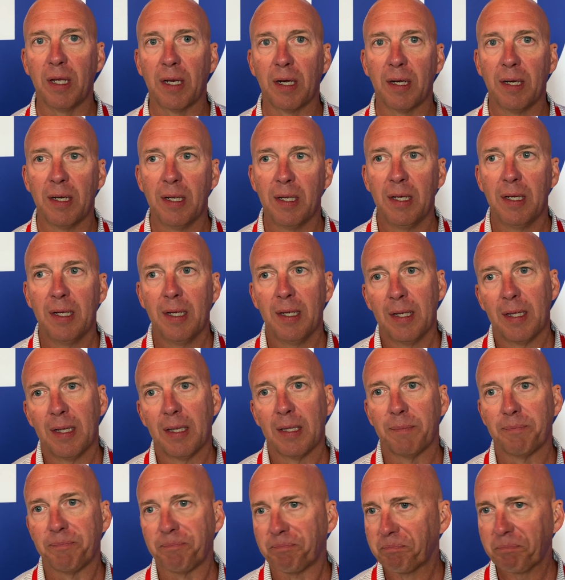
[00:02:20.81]
And,
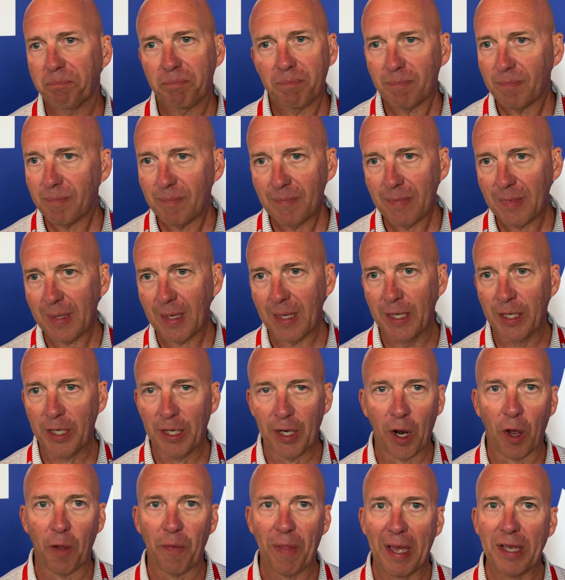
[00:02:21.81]

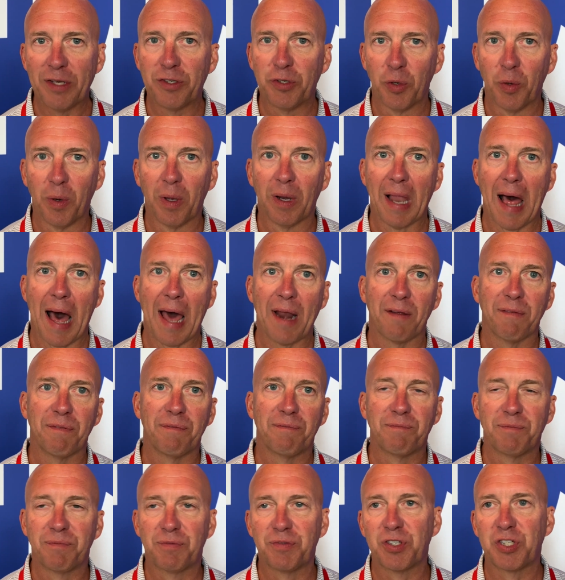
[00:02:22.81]
they do a lot of
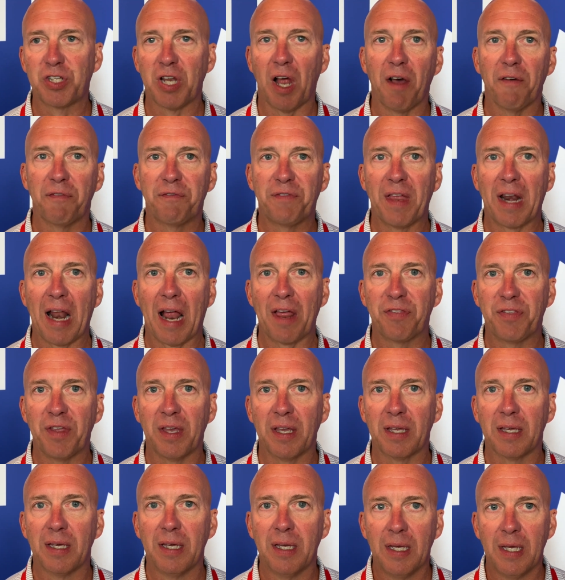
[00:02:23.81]
stuff that I
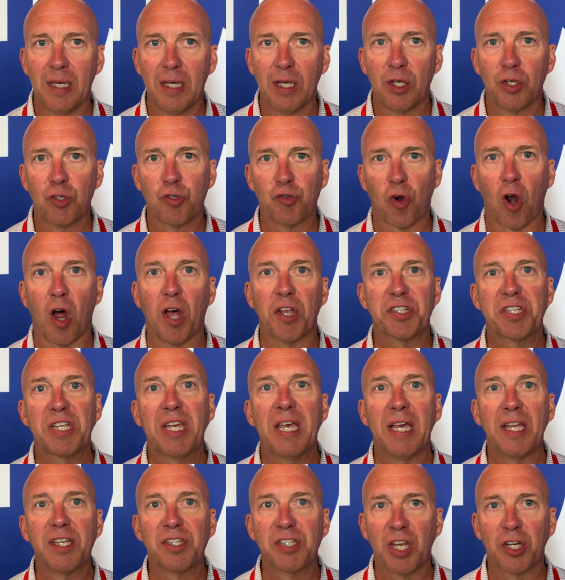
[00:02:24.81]
think draws
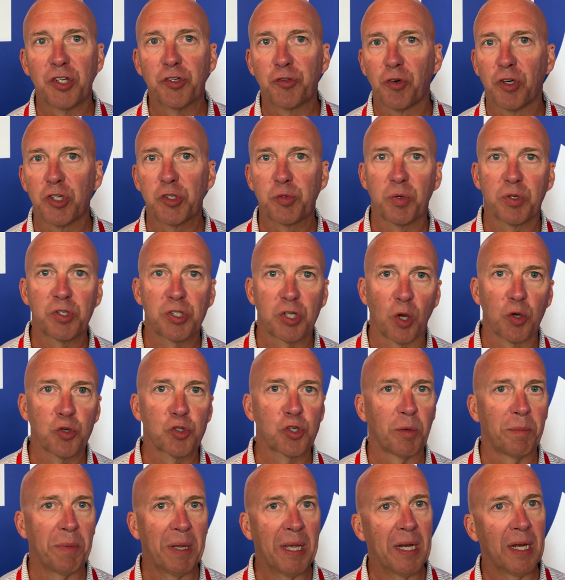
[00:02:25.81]
kids' interest with
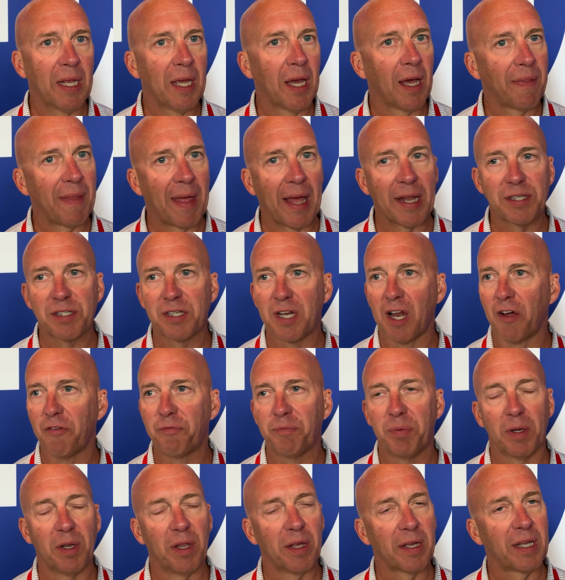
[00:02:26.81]
social media and that stuff.
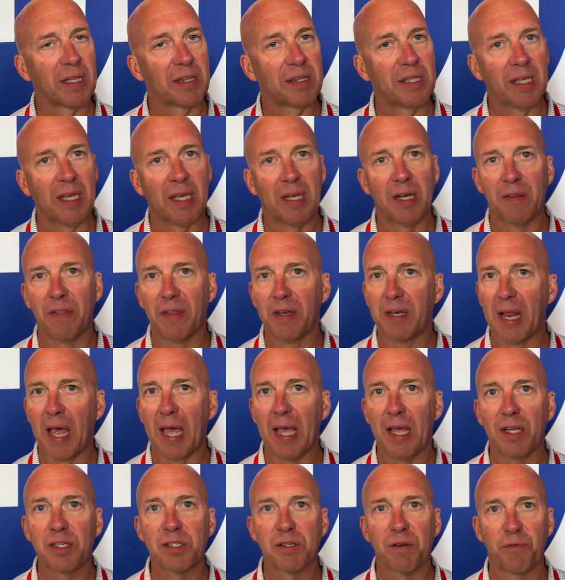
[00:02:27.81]
But look, at the end of the
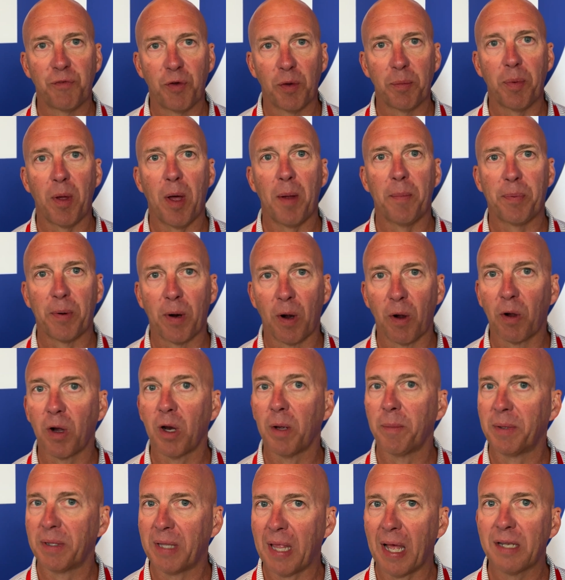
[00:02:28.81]
day, it's a football
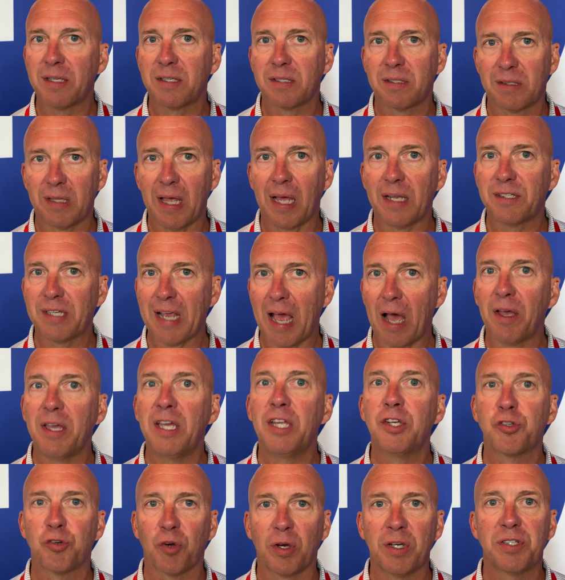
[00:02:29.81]
program, and that's how
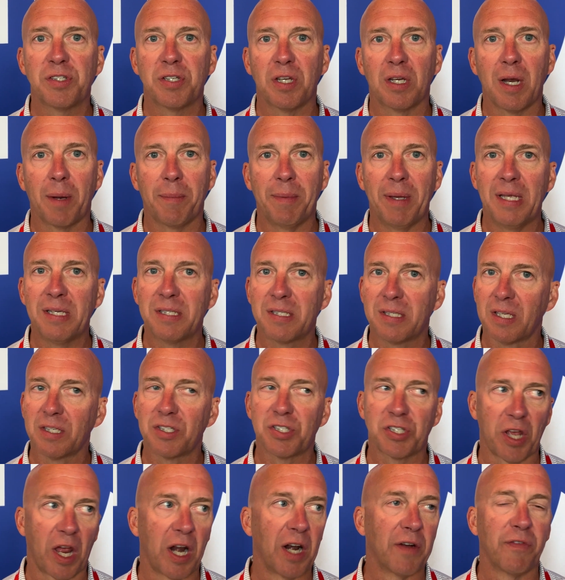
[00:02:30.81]
he treats it. I mean, he's the
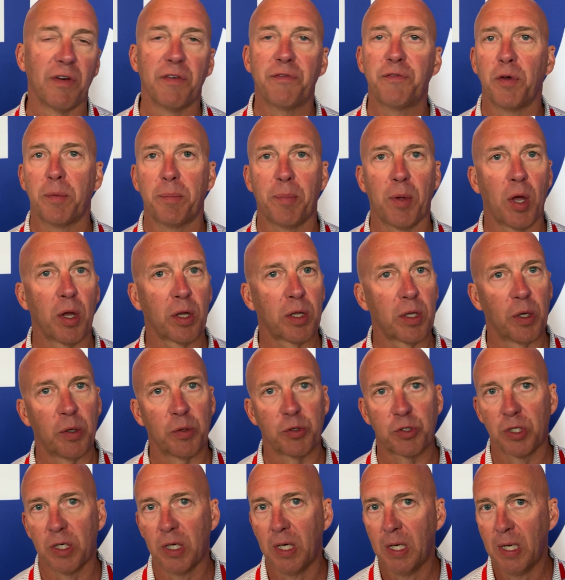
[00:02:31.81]
son of a football
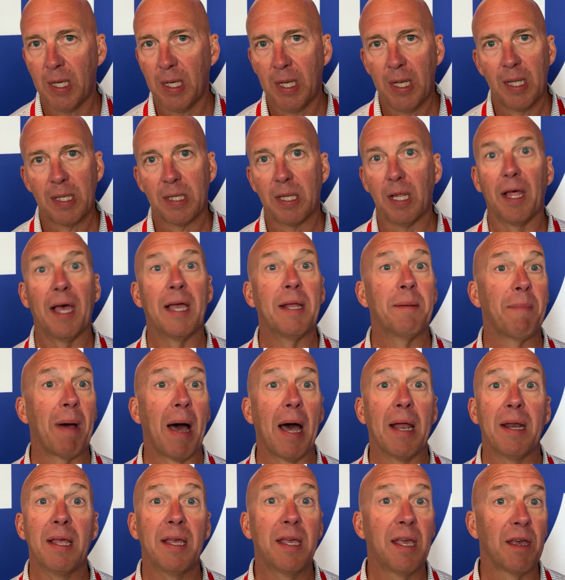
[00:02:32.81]
coach, the late
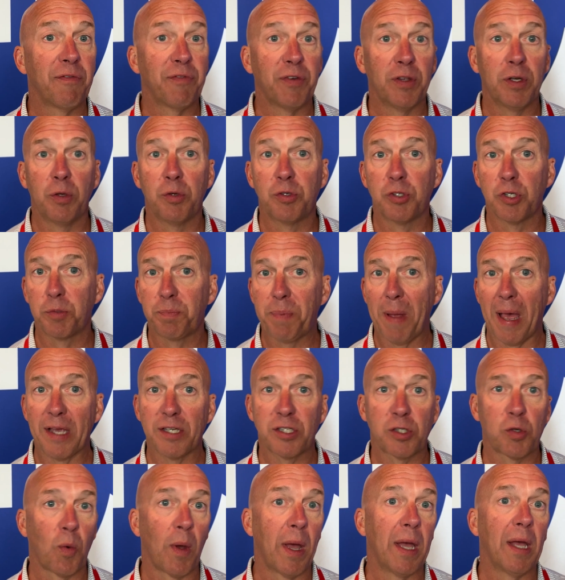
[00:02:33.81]
Monty Kiffin, who just
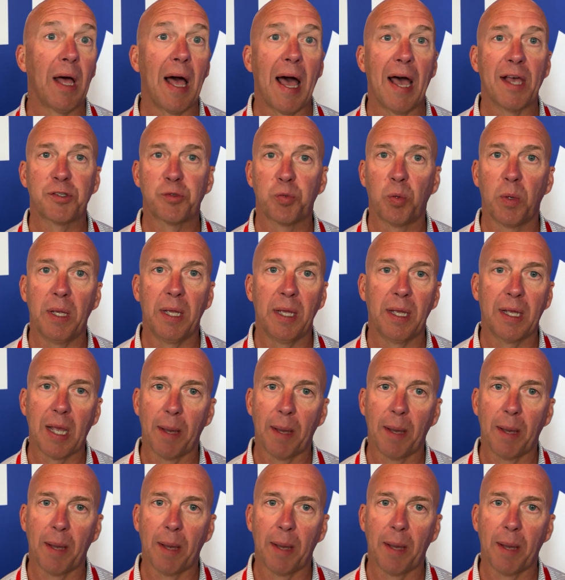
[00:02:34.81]
passed away last week.